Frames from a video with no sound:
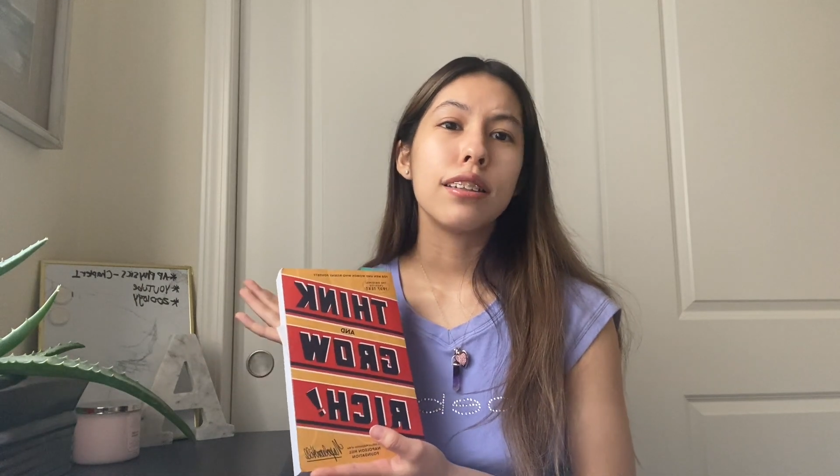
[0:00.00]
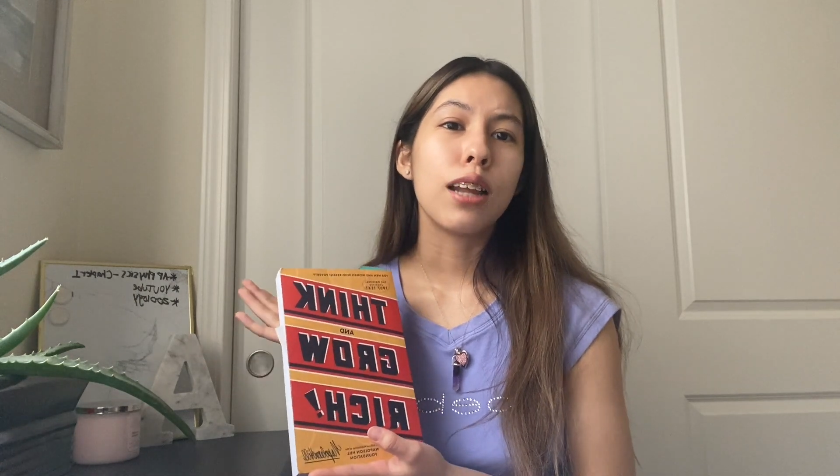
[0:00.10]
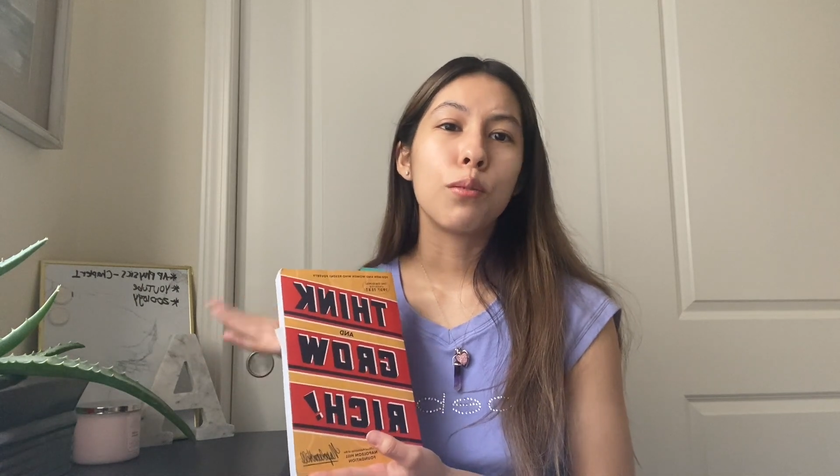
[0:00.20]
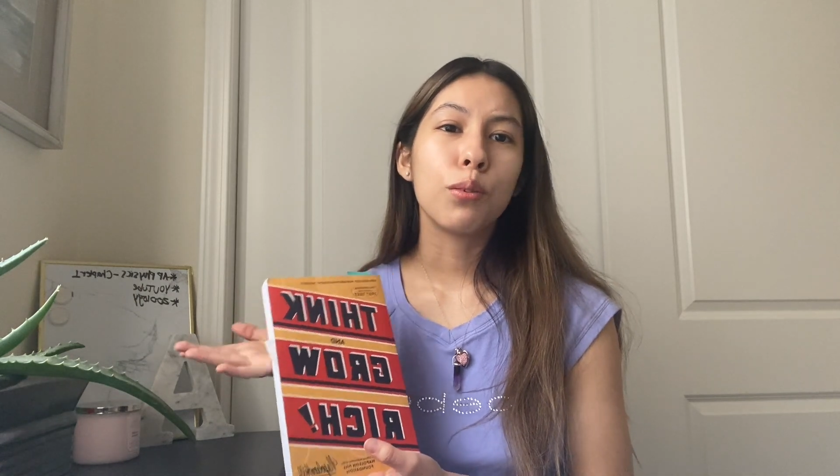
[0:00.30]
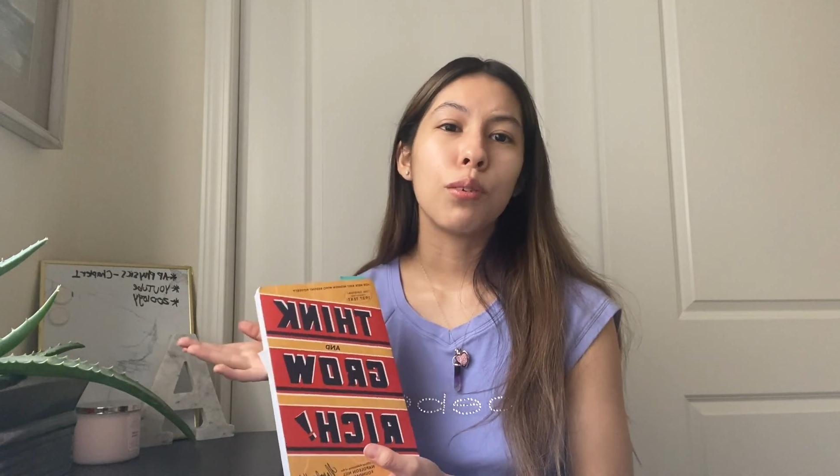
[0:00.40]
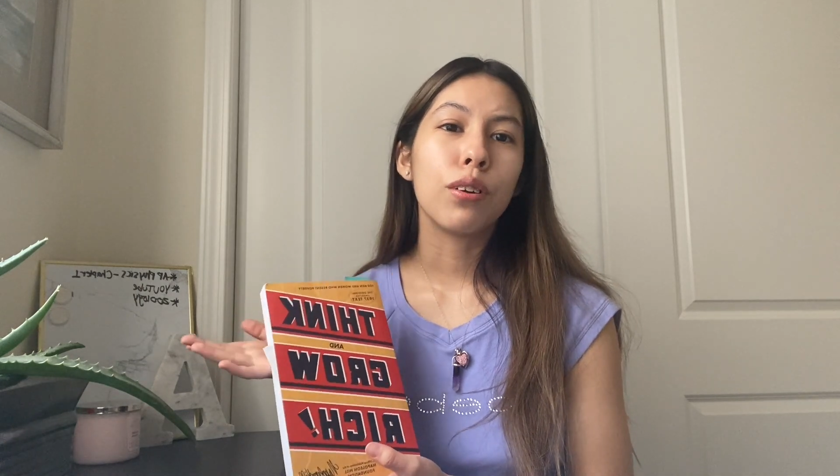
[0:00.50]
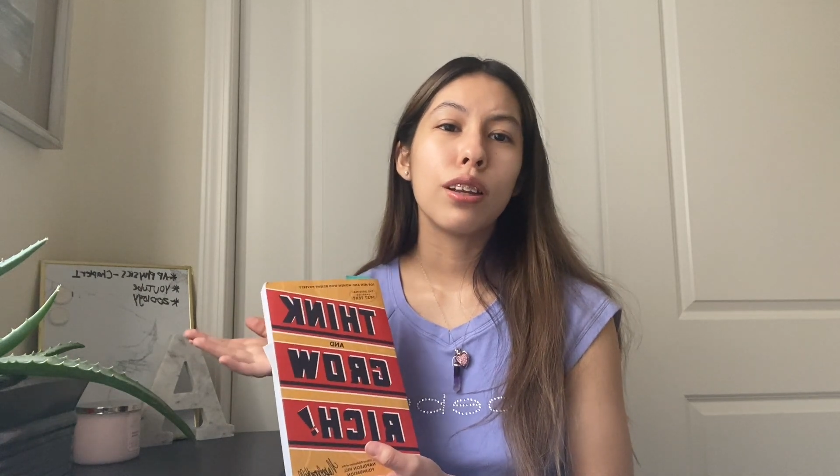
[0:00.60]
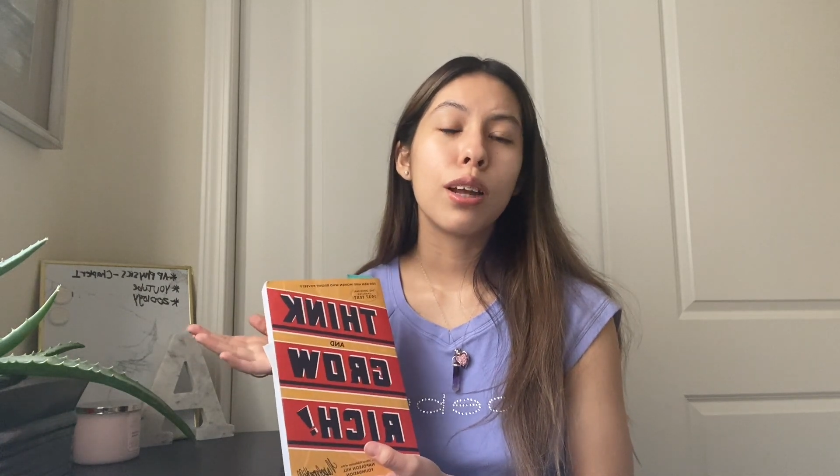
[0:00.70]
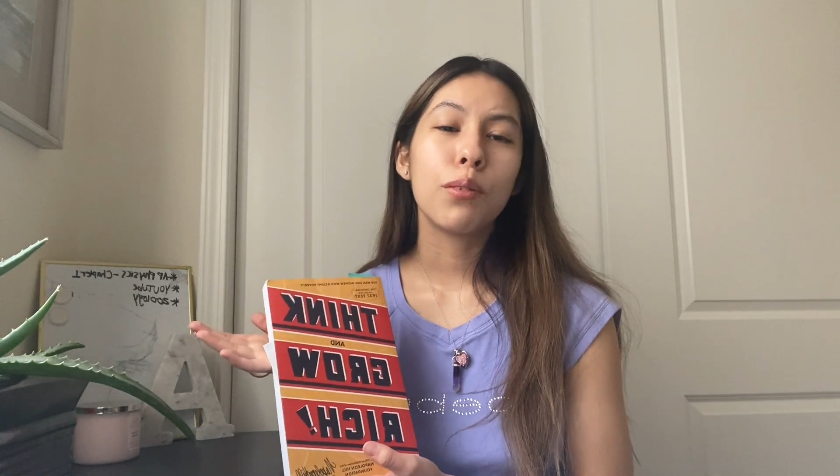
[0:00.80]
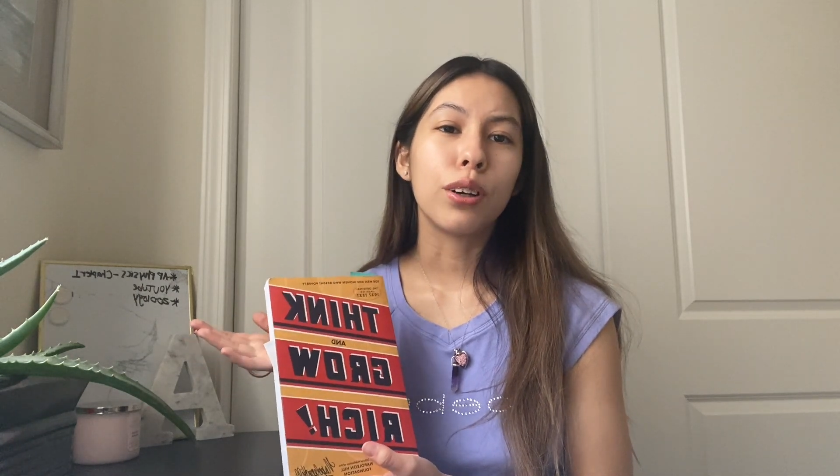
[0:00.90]

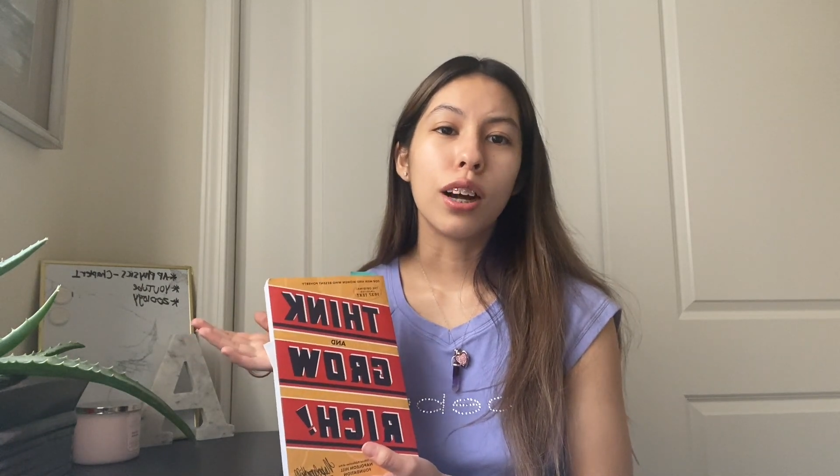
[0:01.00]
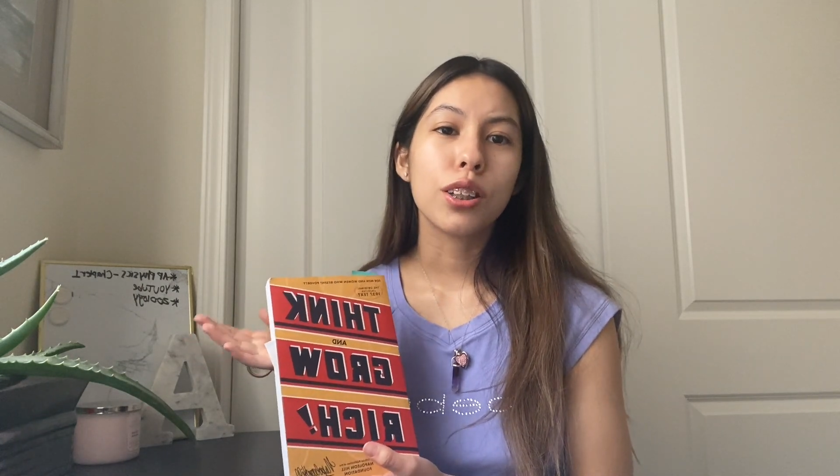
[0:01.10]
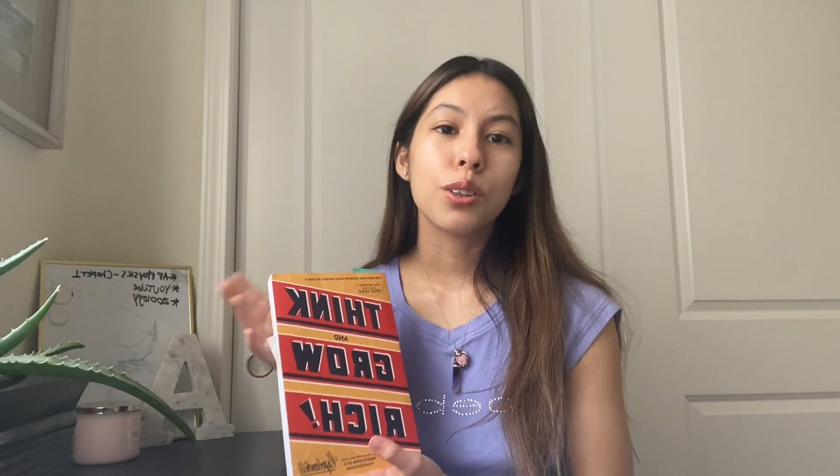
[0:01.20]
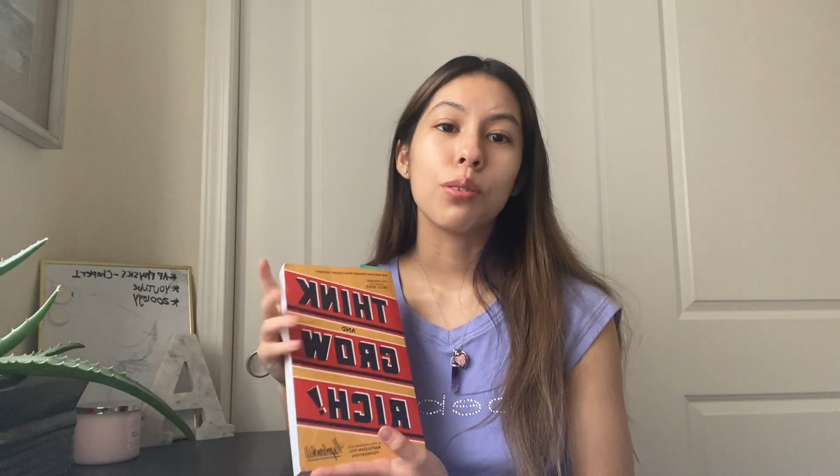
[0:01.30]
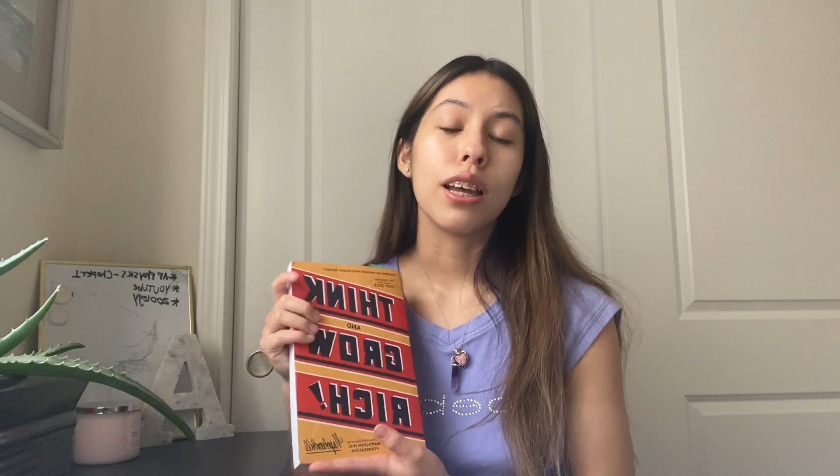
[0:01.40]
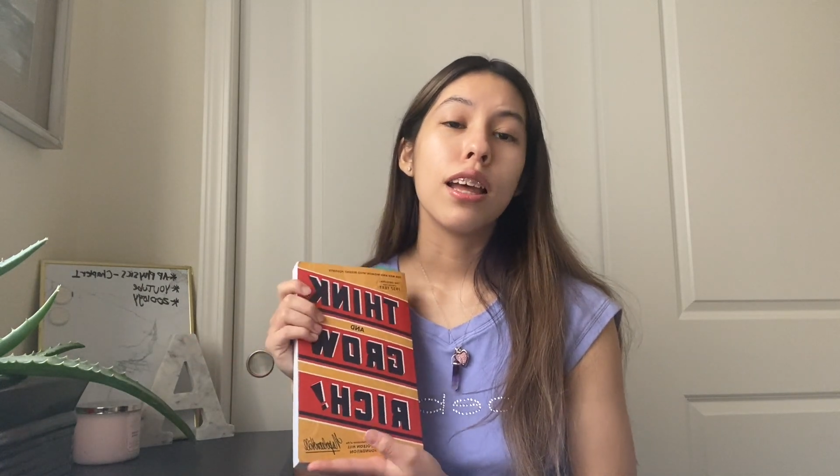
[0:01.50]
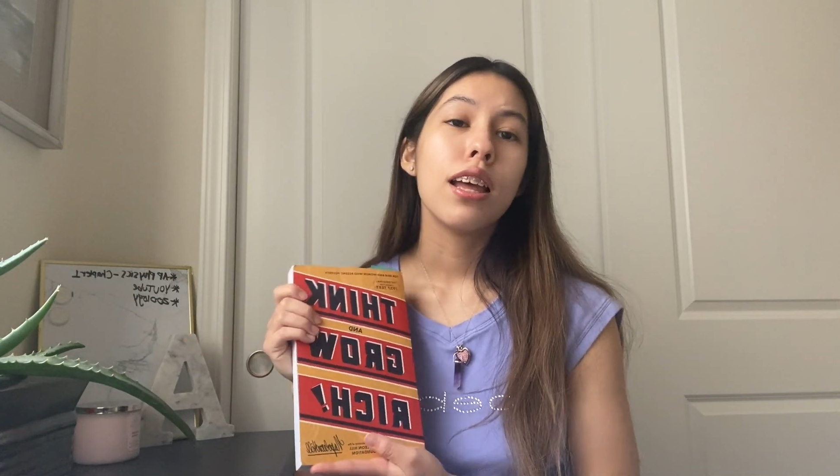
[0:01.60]
never got to it.